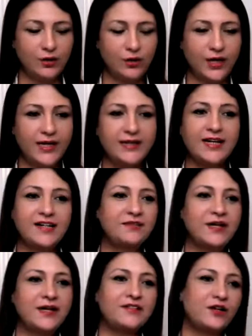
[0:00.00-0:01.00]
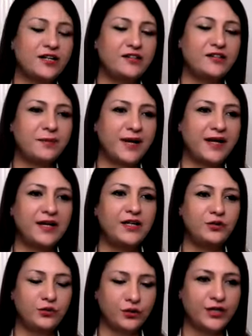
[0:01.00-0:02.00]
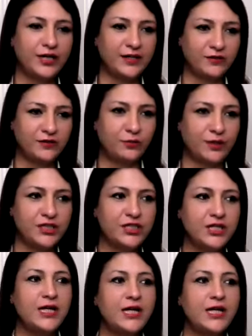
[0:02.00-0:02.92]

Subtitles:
Okay, that's why it's not inspiring you to create so much.